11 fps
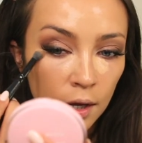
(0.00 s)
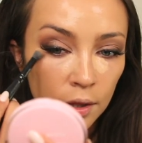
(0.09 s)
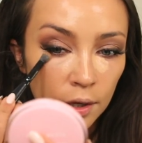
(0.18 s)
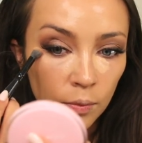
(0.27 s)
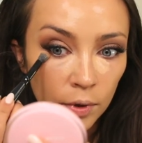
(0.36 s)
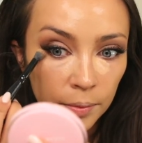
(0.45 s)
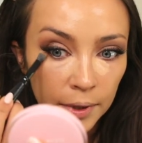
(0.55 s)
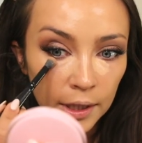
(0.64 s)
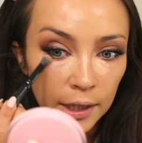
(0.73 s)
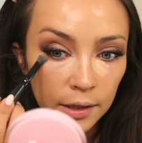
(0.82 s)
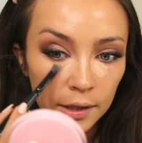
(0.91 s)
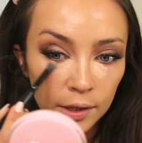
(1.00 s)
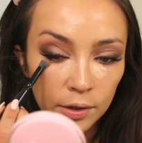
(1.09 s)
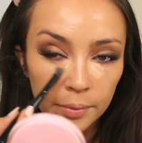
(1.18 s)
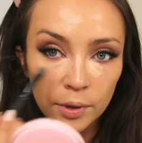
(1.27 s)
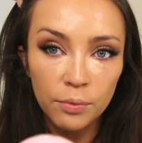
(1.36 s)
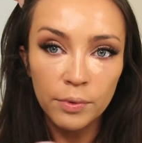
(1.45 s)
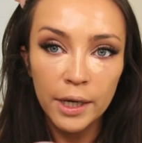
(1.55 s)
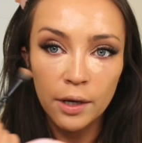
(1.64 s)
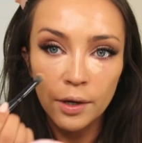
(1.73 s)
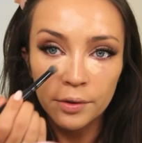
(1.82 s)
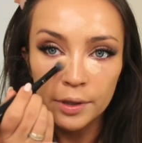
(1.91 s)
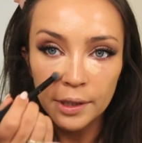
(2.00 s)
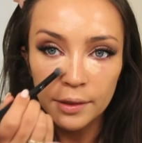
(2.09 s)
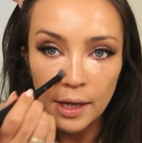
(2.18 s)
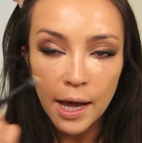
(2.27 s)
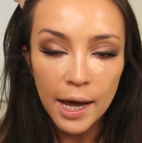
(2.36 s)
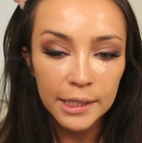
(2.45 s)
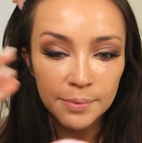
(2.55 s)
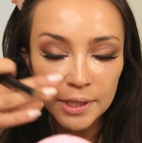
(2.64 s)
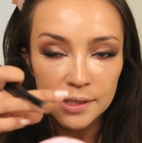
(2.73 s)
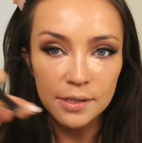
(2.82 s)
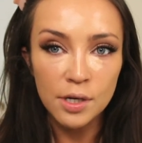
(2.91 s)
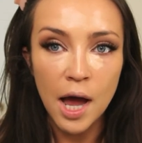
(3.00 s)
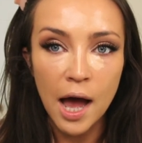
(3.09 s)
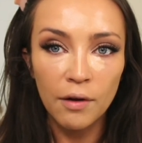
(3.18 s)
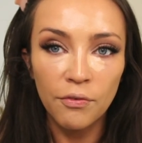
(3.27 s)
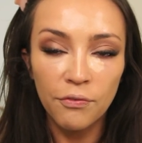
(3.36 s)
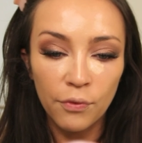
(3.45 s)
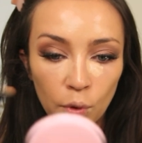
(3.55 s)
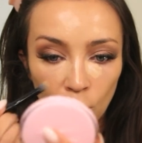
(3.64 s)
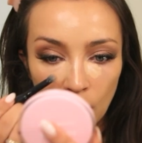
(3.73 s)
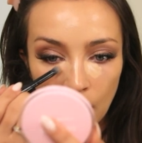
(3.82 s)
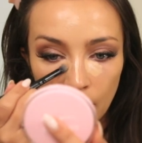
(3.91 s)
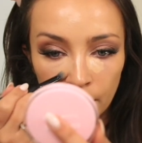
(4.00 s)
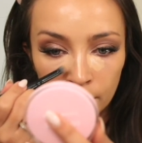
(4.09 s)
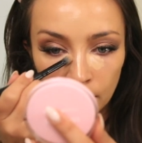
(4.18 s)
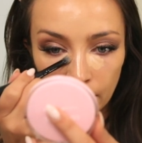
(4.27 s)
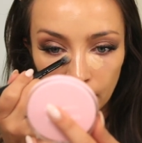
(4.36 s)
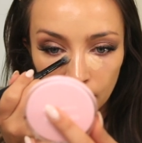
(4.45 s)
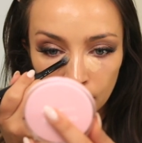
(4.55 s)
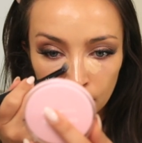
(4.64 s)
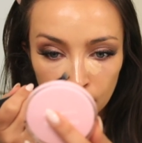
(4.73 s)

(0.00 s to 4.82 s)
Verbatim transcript: there will be like a little bit right underneath the eyes, but it's not a full on like,